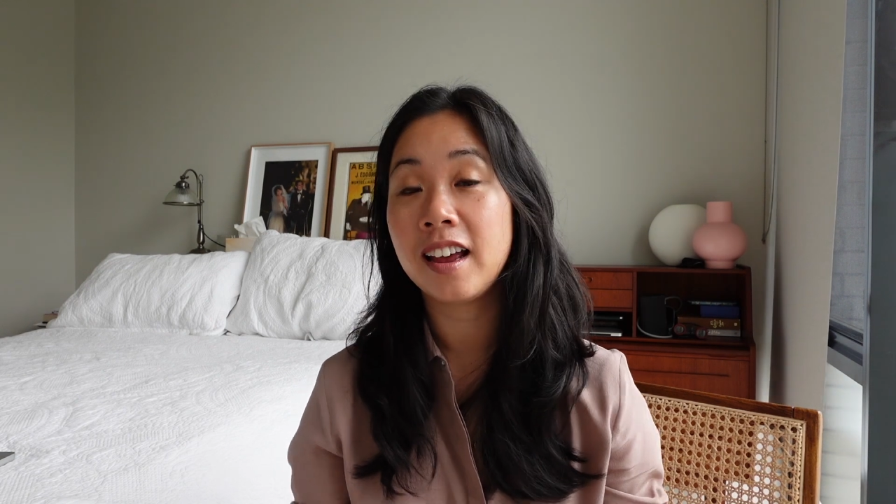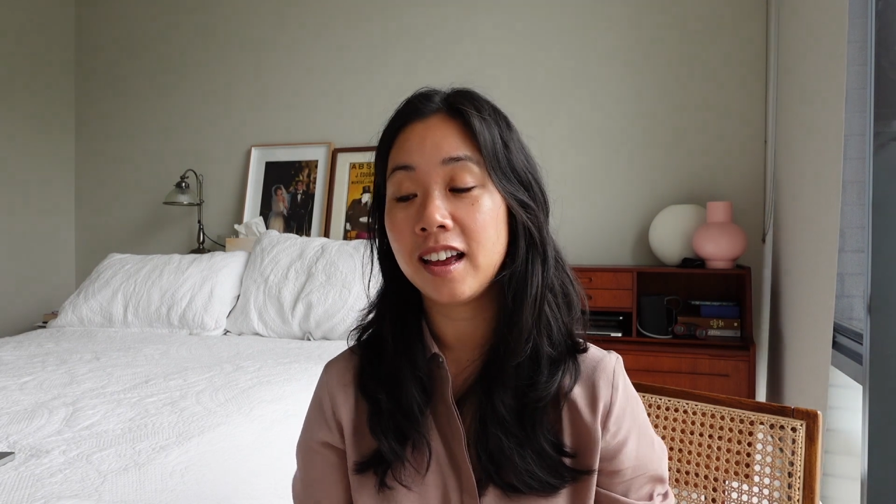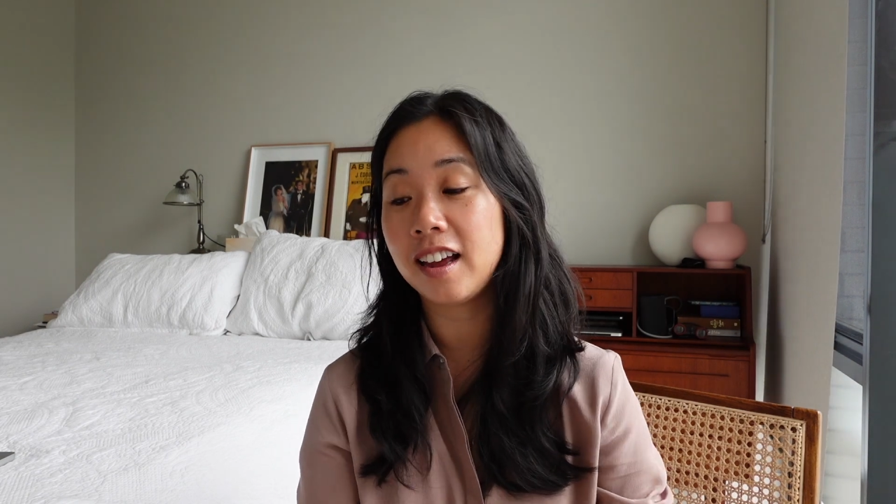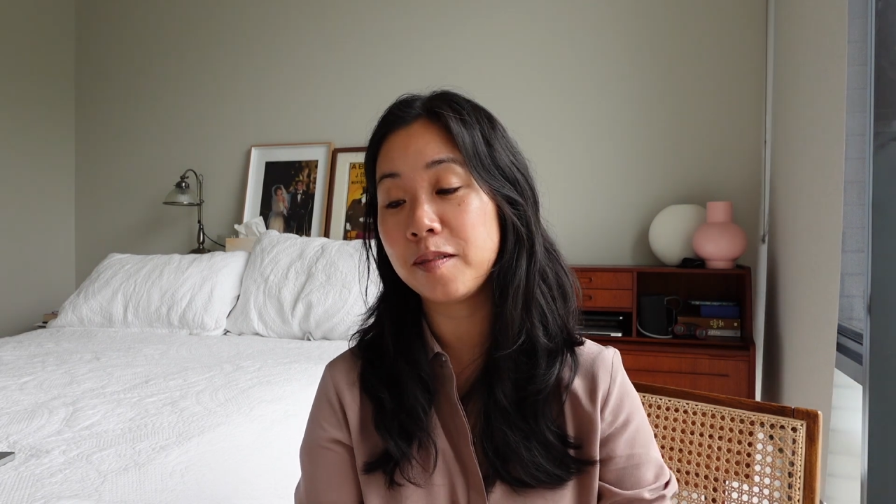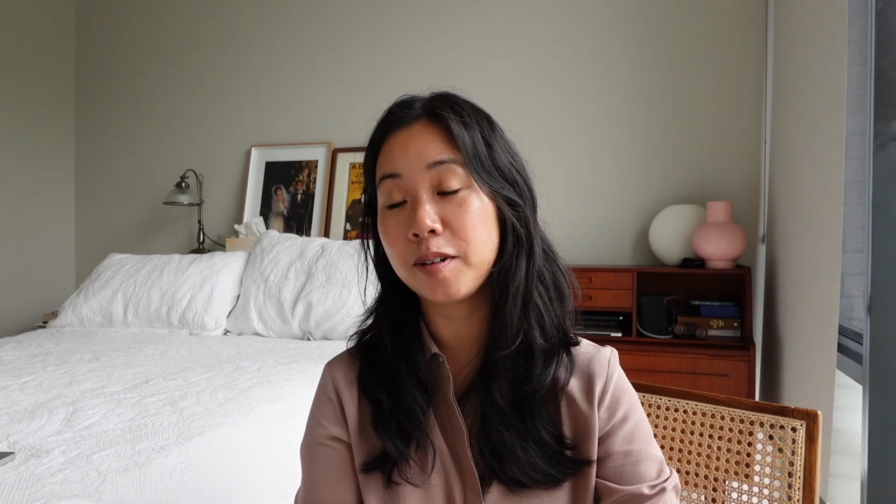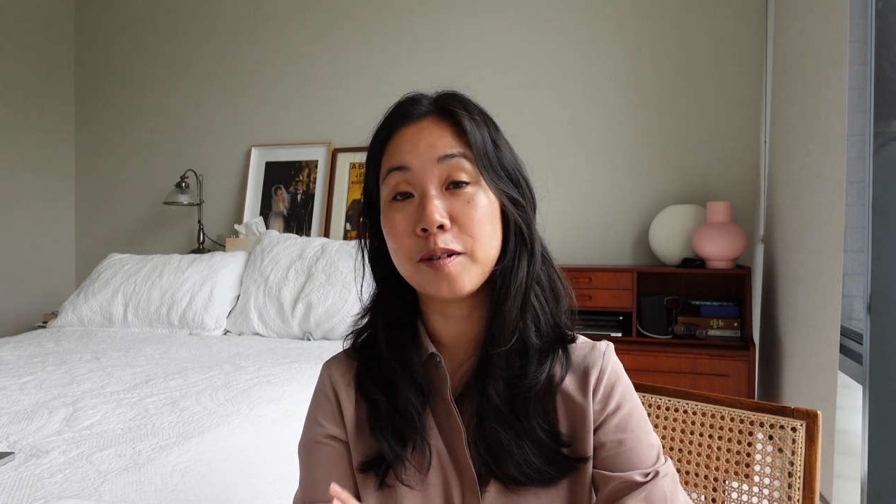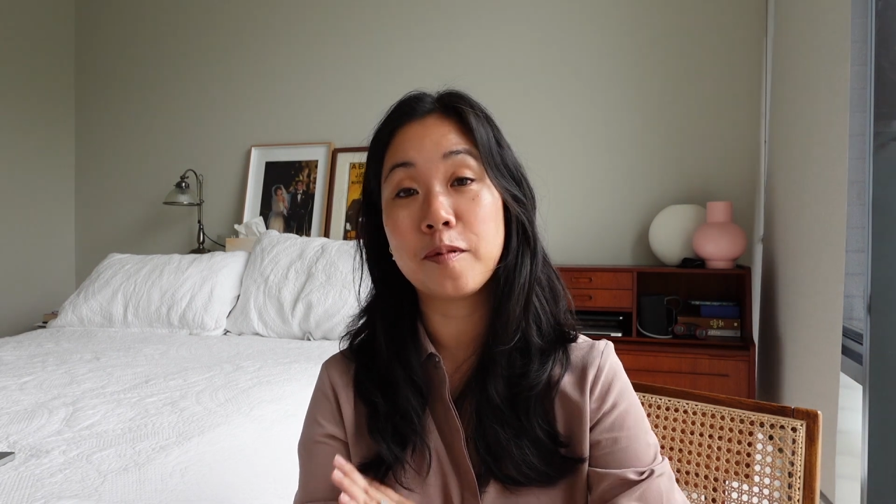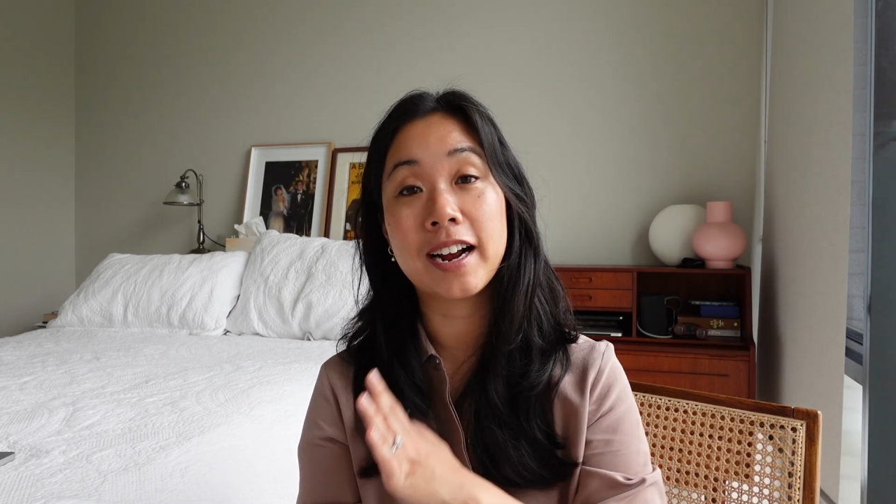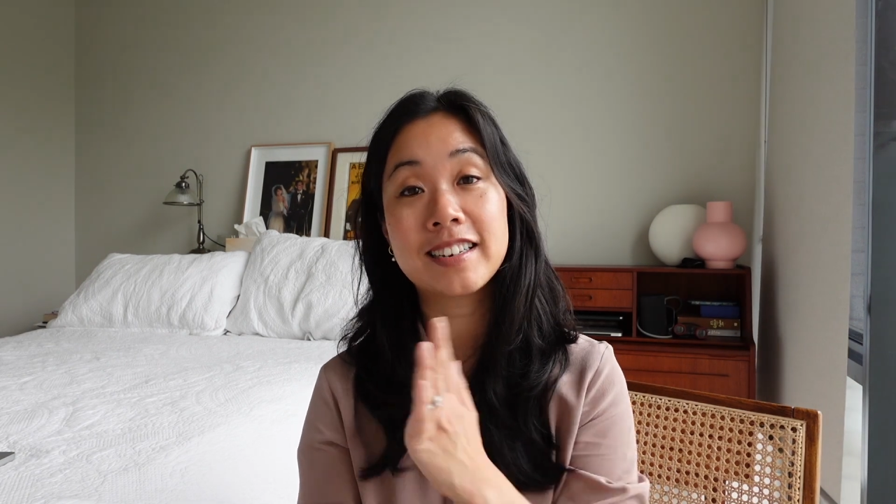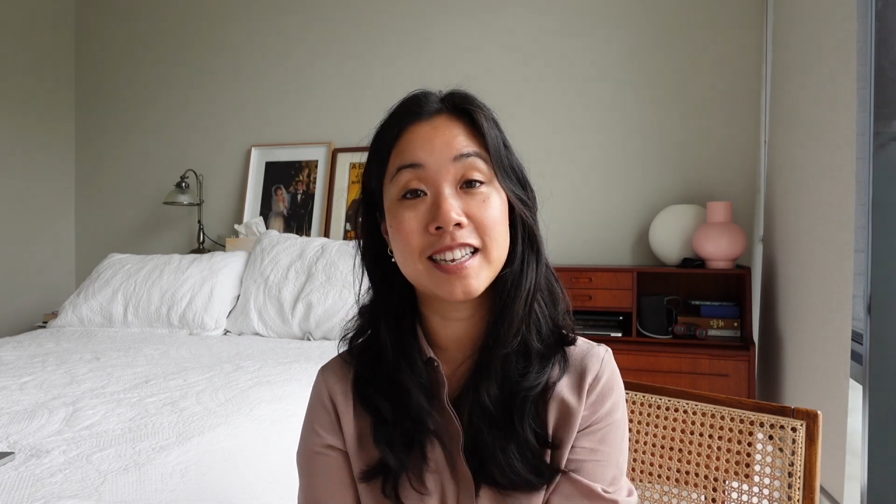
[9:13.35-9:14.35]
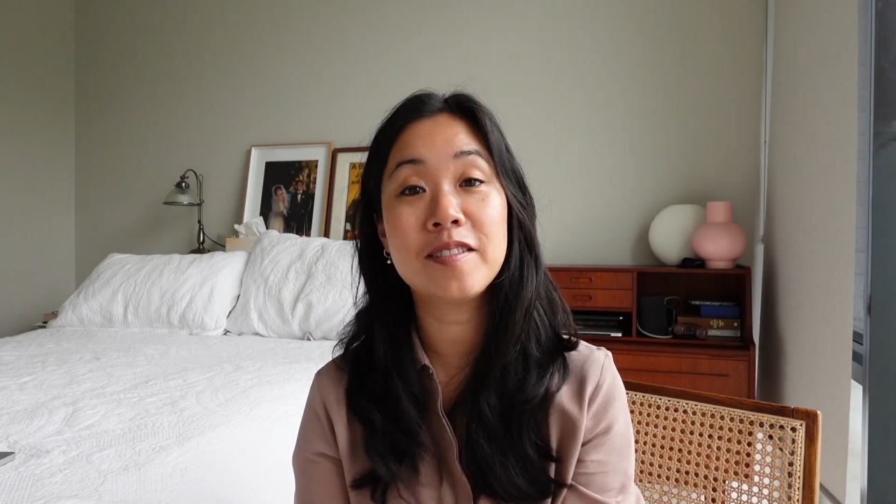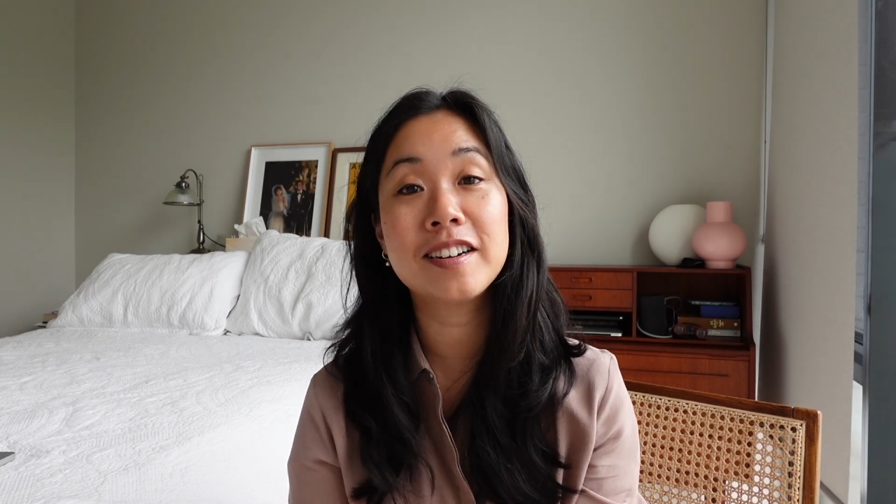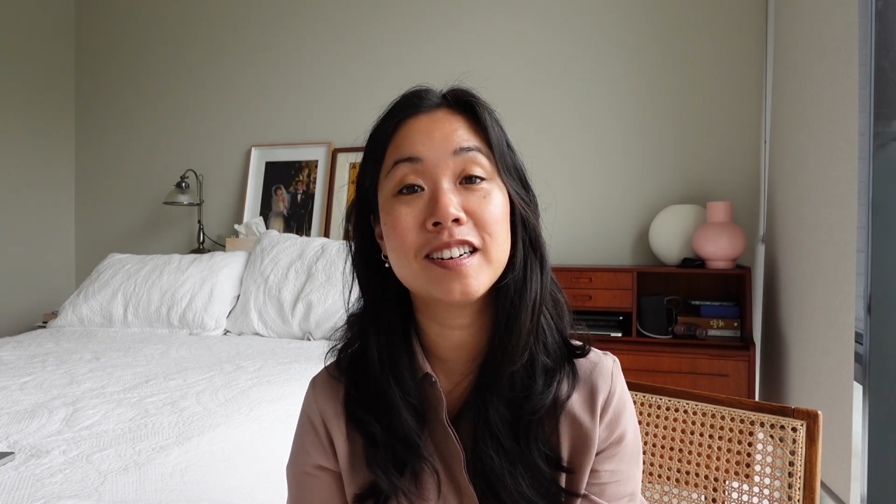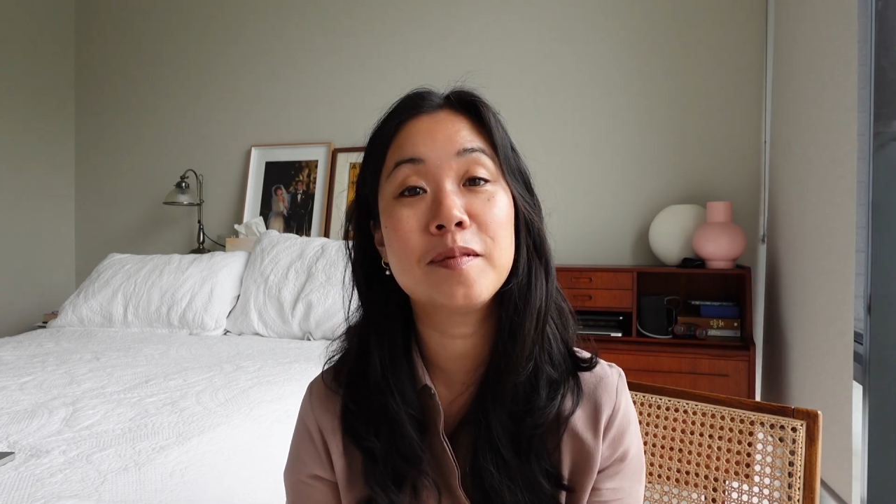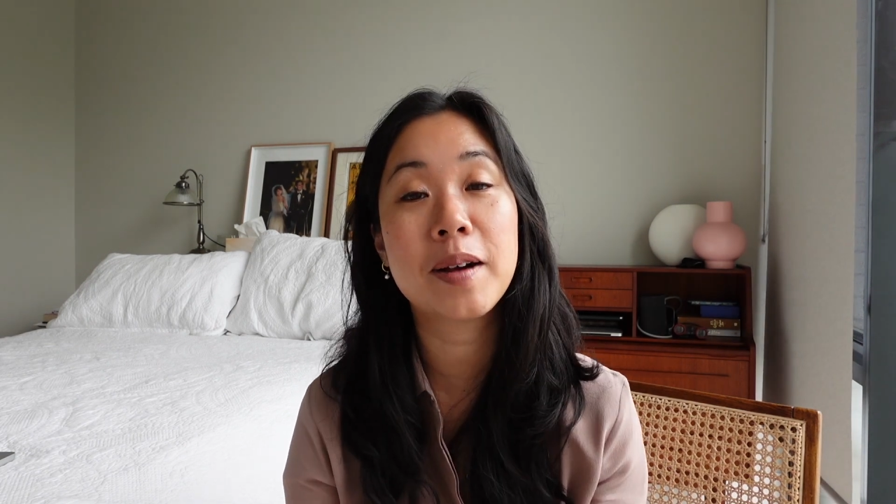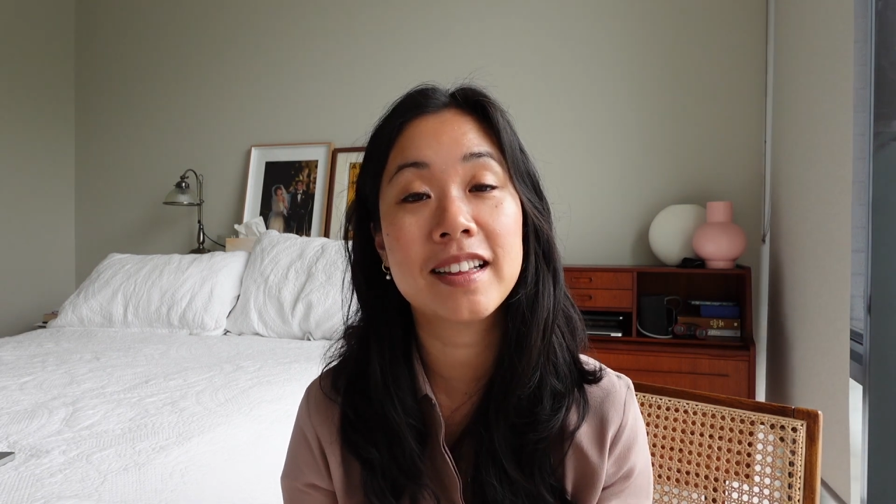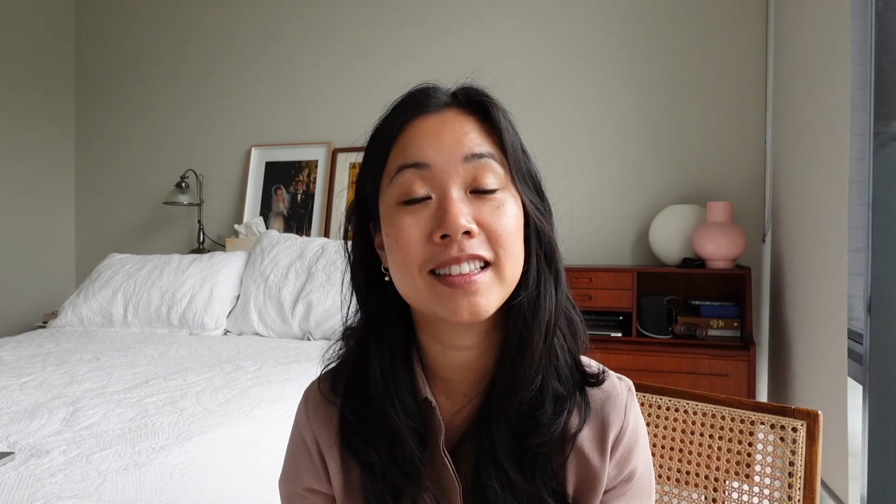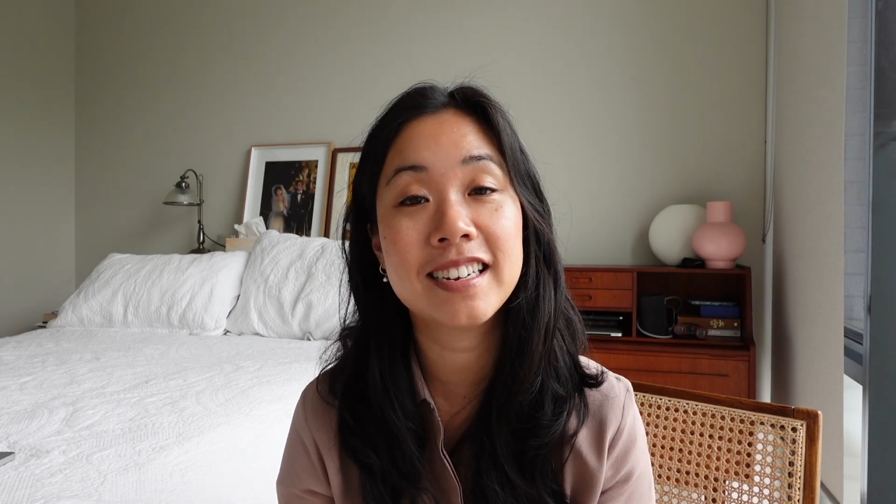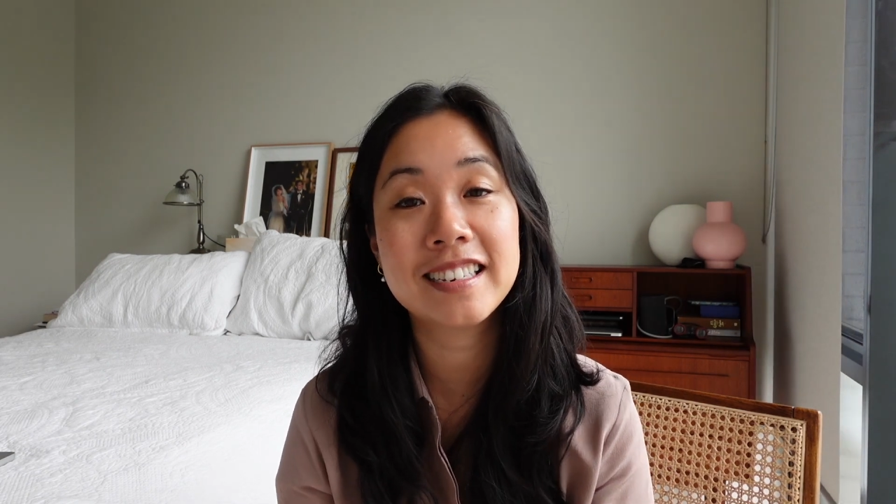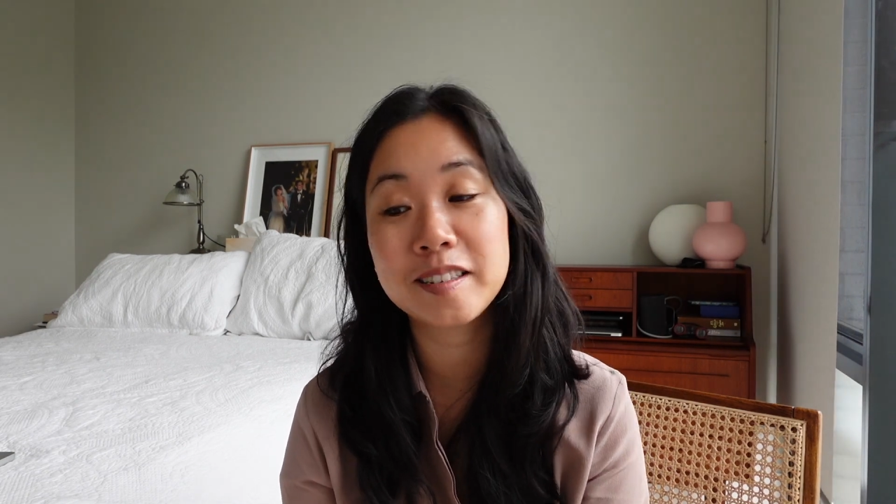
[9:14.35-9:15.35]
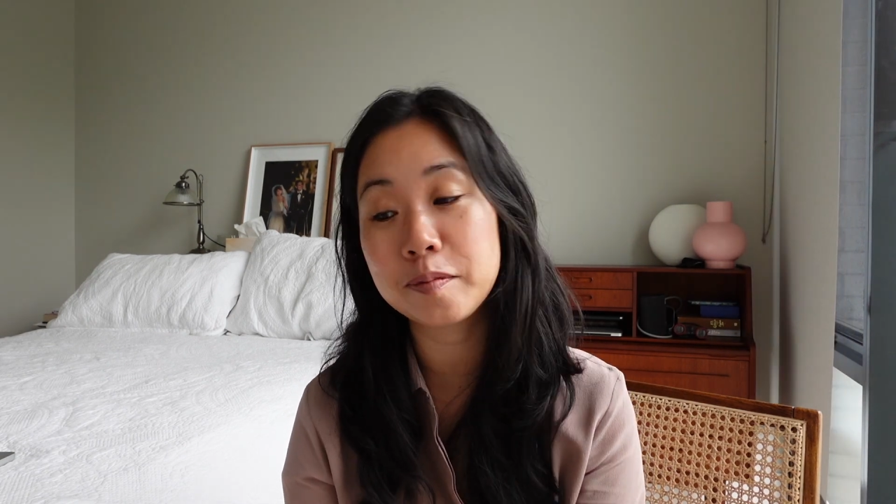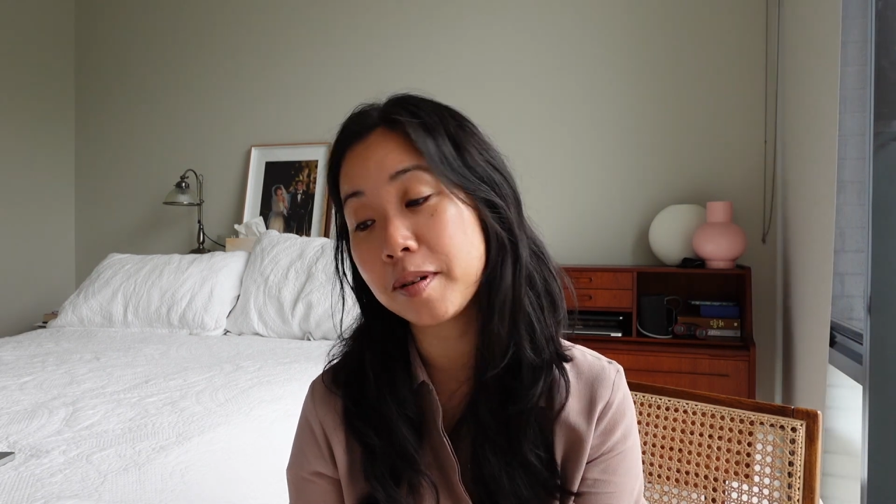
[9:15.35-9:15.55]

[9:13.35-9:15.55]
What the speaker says: and I'm going to wax lyrical about this,